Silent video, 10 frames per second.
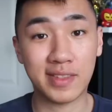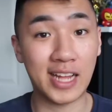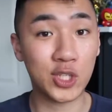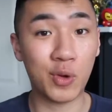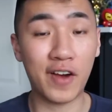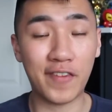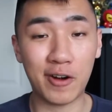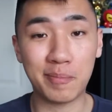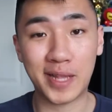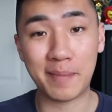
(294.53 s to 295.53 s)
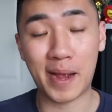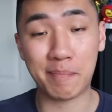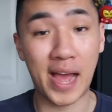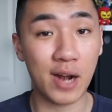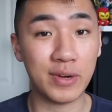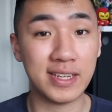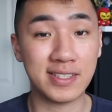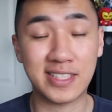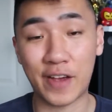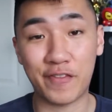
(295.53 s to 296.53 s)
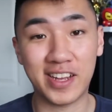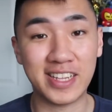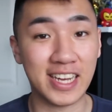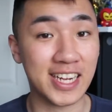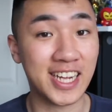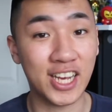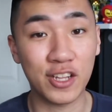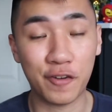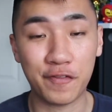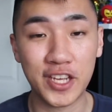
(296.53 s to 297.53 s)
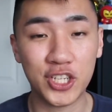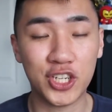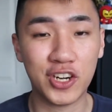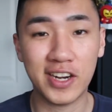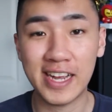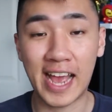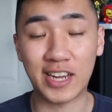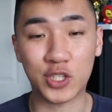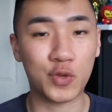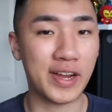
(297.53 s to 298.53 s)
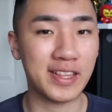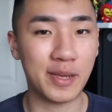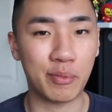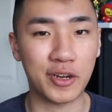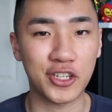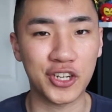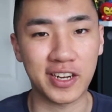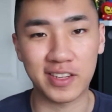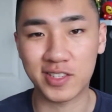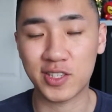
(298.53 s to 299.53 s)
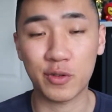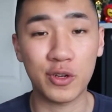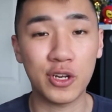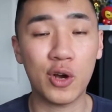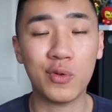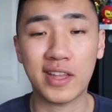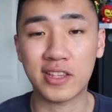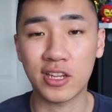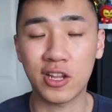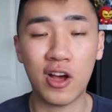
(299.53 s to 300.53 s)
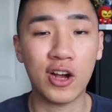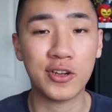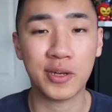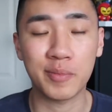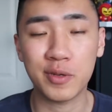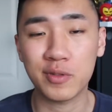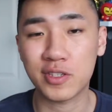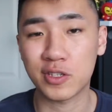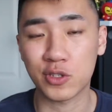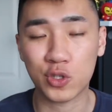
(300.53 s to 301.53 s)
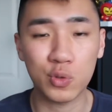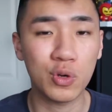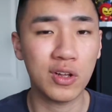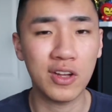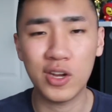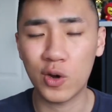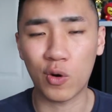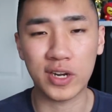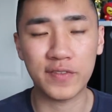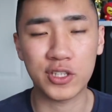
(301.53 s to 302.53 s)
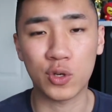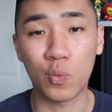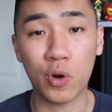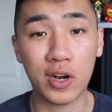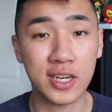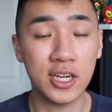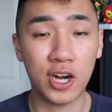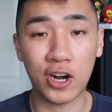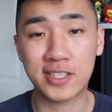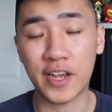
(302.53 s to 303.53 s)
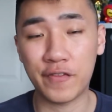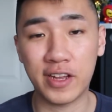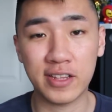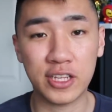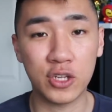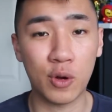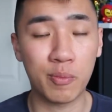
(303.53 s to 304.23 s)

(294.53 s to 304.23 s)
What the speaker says: That 12-hour playback battery is definitely a killer feature and is greatly appreciated, so you know that the long commutes to school or even to work are definitely no